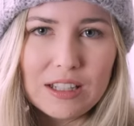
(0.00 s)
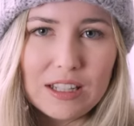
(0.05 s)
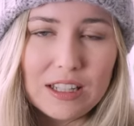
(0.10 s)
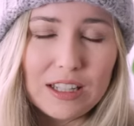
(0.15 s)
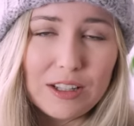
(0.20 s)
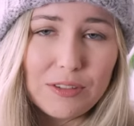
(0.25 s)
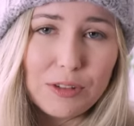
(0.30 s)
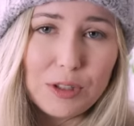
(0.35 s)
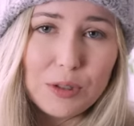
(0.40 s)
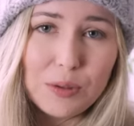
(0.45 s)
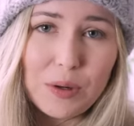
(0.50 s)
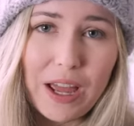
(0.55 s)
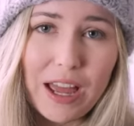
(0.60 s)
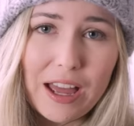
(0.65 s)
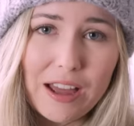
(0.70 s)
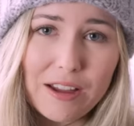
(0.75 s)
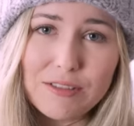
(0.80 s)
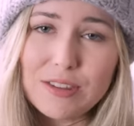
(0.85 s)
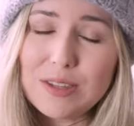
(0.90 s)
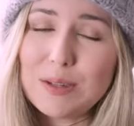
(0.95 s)
if you
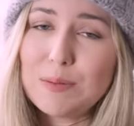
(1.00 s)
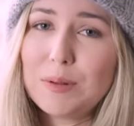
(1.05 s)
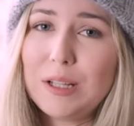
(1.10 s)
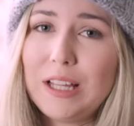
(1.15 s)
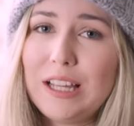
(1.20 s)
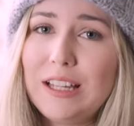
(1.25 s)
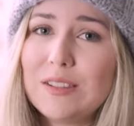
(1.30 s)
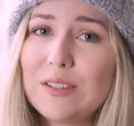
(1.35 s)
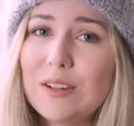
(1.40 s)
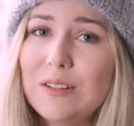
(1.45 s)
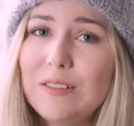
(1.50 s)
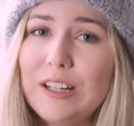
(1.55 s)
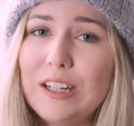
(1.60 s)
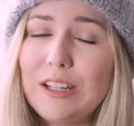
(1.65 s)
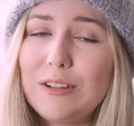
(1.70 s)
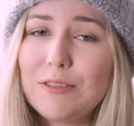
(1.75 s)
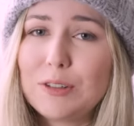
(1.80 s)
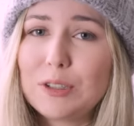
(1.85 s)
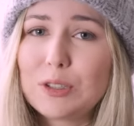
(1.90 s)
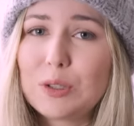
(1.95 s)
have some plans
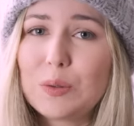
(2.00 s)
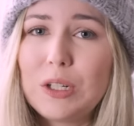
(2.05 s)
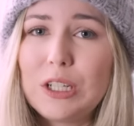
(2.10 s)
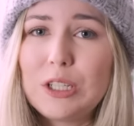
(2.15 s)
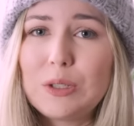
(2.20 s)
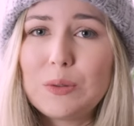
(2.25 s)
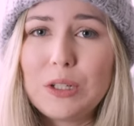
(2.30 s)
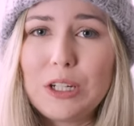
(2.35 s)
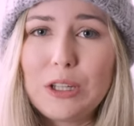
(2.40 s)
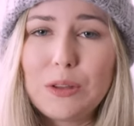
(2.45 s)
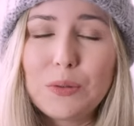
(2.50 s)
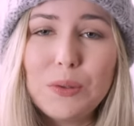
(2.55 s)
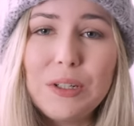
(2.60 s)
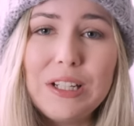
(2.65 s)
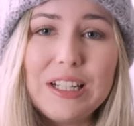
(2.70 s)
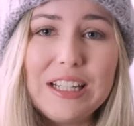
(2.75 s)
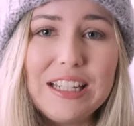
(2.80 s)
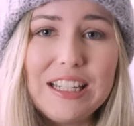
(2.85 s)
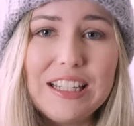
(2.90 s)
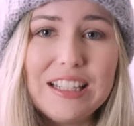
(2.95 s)
already for twenty
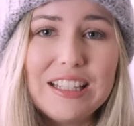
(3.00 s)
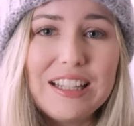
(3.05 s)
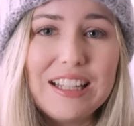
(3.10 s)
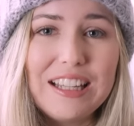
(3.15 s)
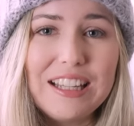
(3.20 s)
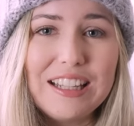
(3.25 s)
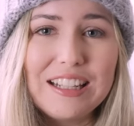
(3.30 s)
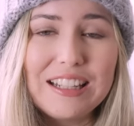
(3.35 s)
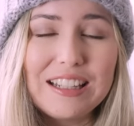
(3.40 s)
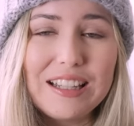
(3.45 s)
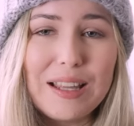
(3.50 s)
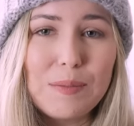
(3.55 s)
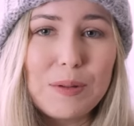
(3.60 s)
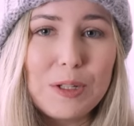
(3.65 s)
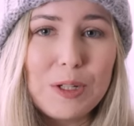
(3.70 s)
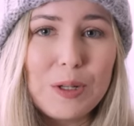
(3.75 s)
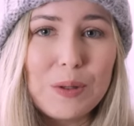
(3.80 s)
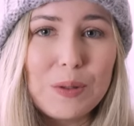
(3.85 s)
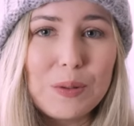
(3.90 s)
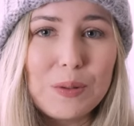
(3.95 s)
twenty-three, then let me
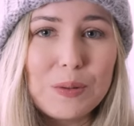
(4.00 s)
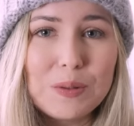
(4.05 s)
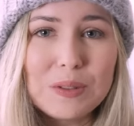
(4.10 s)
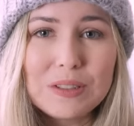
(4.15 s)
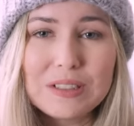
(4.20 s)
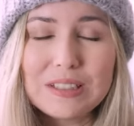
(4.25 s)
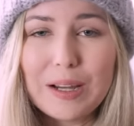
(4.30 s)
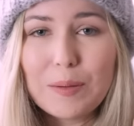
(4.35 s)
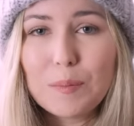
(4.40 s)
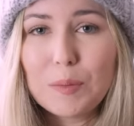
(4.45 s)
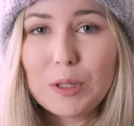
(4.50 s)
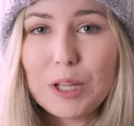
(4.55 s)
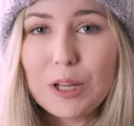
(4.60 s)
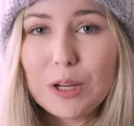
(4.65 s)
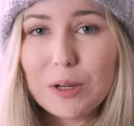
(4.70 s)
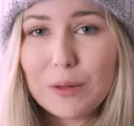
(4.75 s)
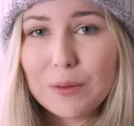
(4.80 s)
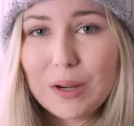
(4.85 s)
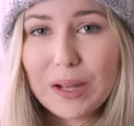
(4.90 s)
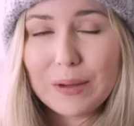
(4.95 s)
know down
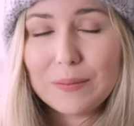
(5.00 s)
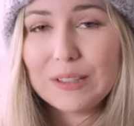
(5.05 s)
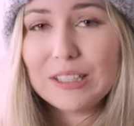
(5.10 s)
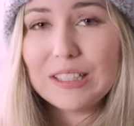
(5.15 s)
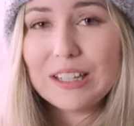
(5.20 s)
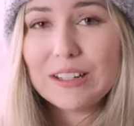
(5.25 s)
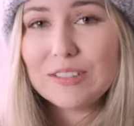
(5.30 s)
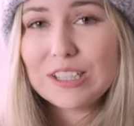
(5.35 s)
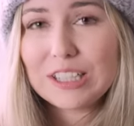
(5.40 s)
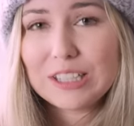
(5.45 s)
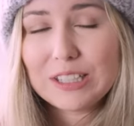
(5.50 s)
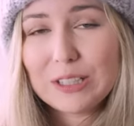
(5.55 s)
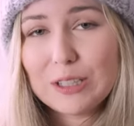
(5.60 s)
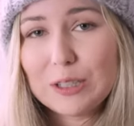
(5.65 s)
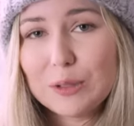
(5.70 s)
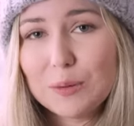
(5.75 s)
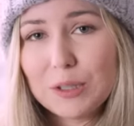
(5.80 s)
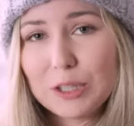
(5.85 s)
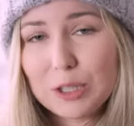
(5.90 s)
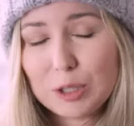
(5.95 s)
below. I would love to
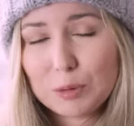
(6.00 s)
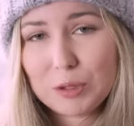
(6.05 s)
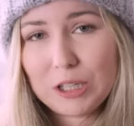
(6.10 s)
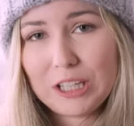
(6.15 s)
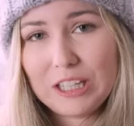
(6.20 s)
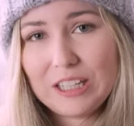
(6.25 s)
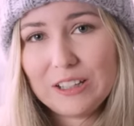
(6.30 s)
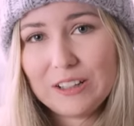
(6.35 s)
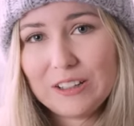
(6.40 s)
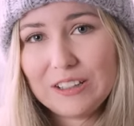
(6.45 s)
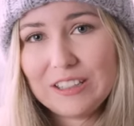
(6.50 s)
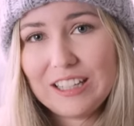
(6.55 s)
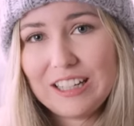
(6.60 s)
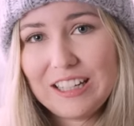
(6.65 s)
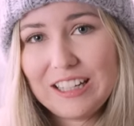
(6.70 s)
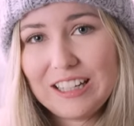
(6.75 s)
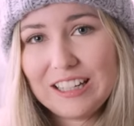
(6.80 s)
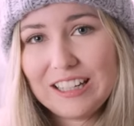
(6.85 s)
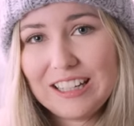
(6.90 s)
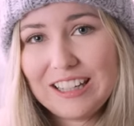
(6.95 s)
hear what you're planning on
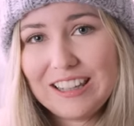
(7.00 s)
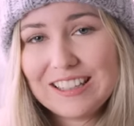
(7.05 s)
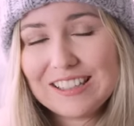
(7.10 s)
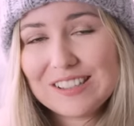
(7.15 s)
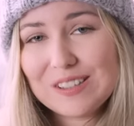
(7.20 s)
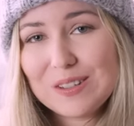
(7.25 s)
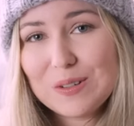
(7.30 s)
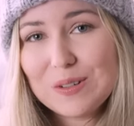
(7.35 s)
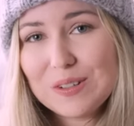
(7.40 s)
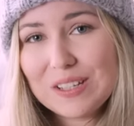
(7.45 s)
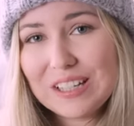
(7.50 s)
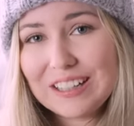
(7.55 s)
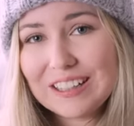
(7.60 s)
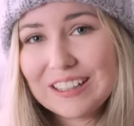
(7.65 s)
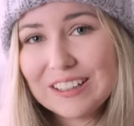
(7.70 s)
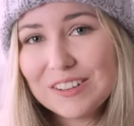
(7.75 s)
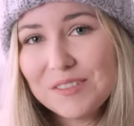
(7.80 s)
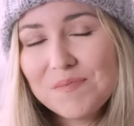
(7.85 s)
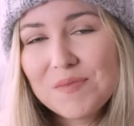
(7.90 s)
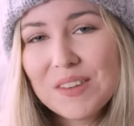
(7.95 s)
knitting in this new
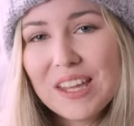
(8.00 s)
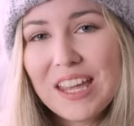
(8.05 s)
year.